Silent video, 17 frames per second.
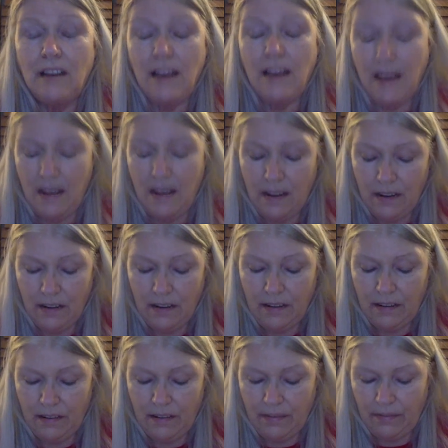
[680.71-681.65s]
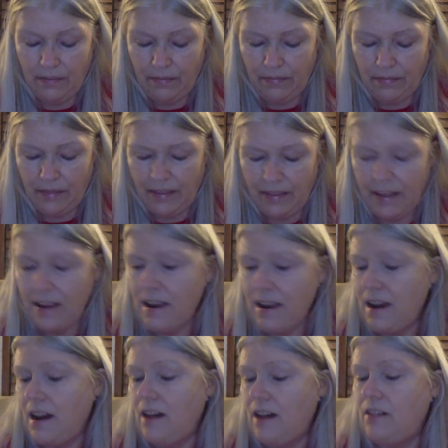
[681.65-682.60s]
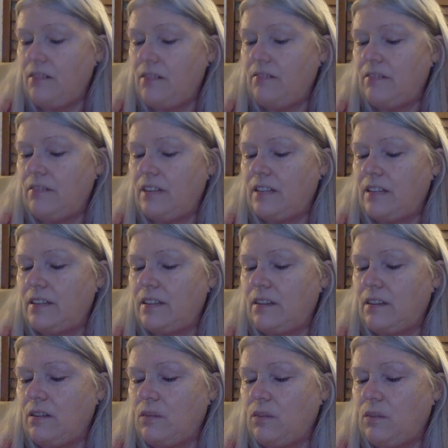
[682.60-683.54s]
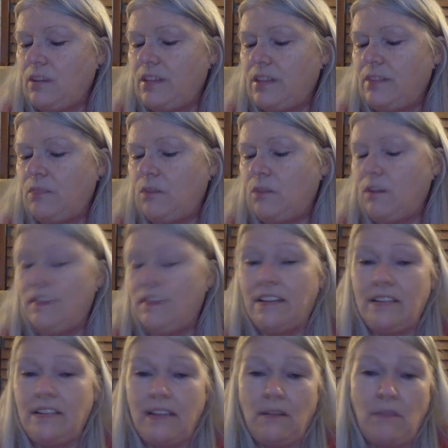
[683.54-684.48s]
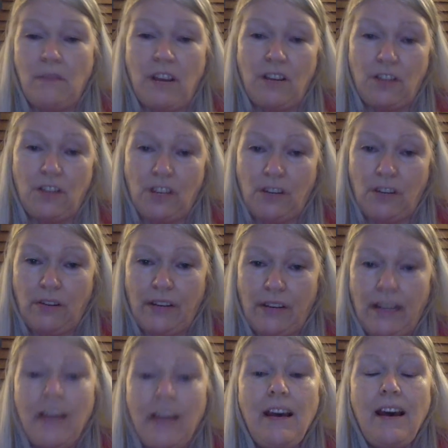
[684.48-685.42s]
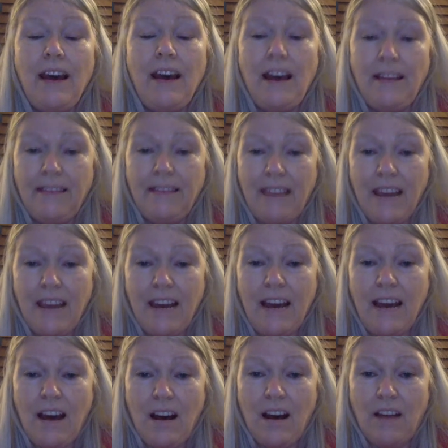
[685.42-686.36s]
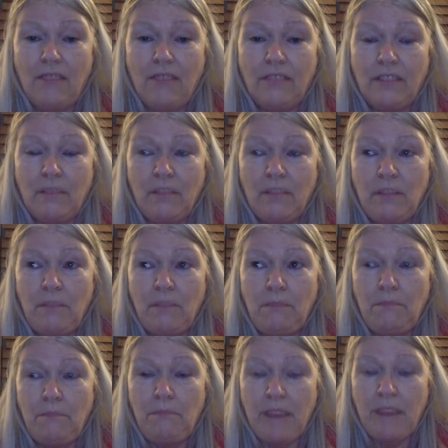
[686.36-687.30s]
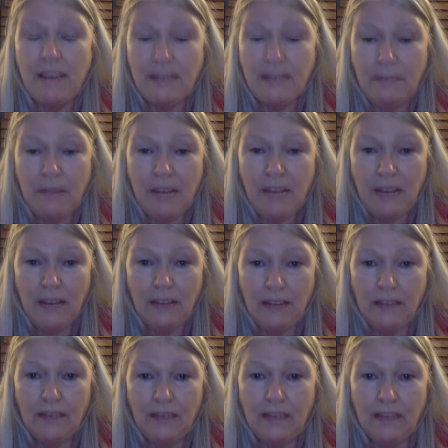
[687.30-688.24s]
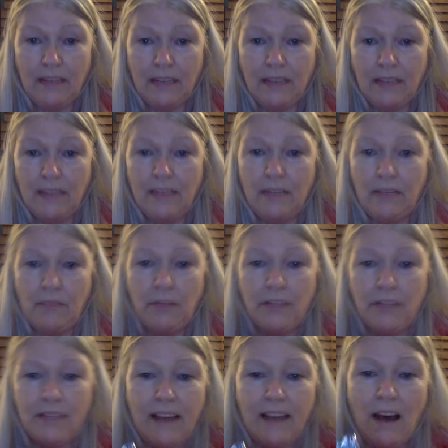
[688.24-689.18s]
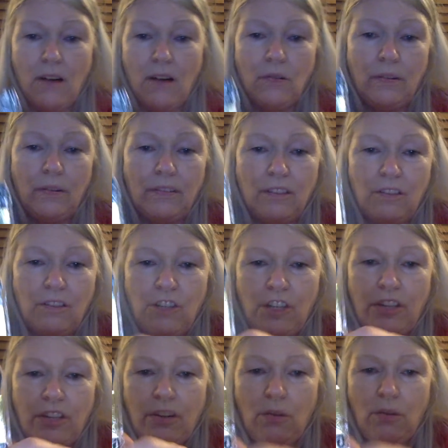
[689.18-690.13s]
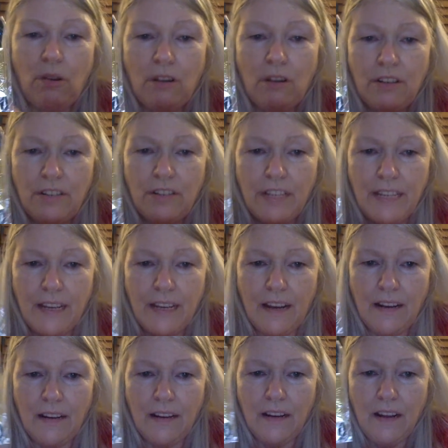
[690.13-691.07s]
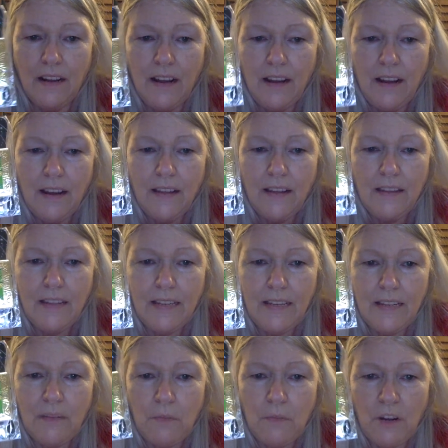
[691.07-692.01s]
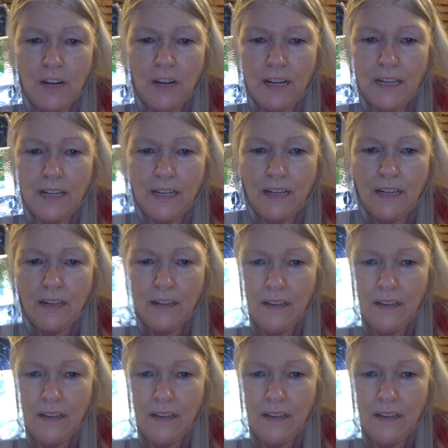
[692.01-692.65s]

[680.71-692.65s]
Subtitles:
and they have it's Walt Disney Imagineering, and they have some of the best pens that Disney puts out. They're just so hard to get. This one